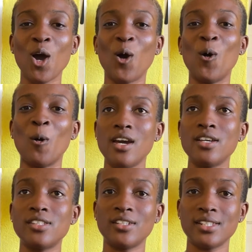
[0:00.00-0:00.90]
Oh,
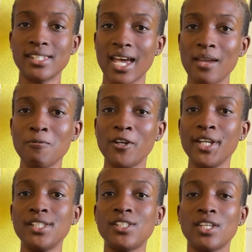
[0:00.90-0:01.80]
so the time for
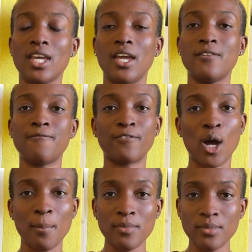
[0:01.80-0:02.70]
it to get
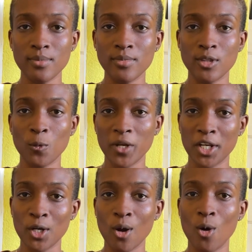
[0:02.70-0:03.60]
from the
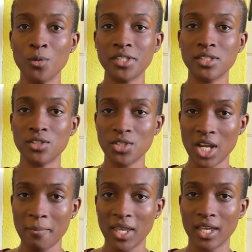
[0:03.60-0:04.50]
warehouse to
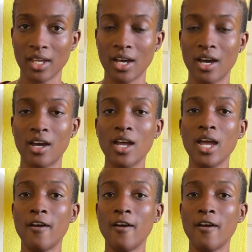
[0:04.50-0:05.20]
Jamaica